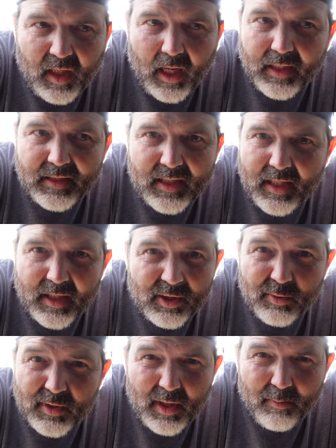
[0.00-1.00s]
I'd say
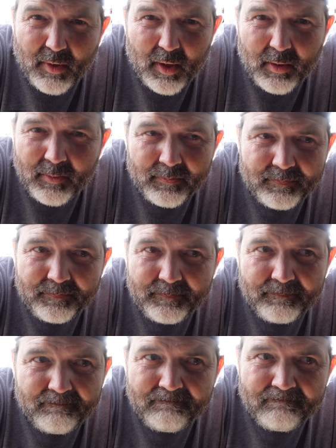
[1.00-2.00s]
this was number
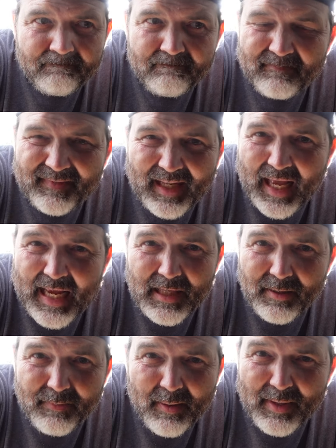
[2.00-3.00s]

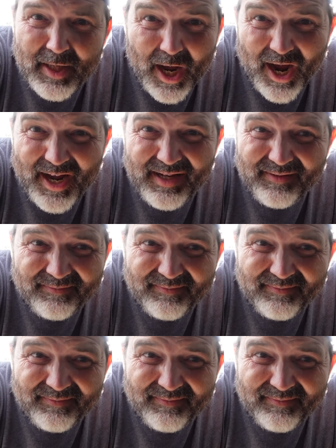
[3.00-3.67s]
eight, maybe nine,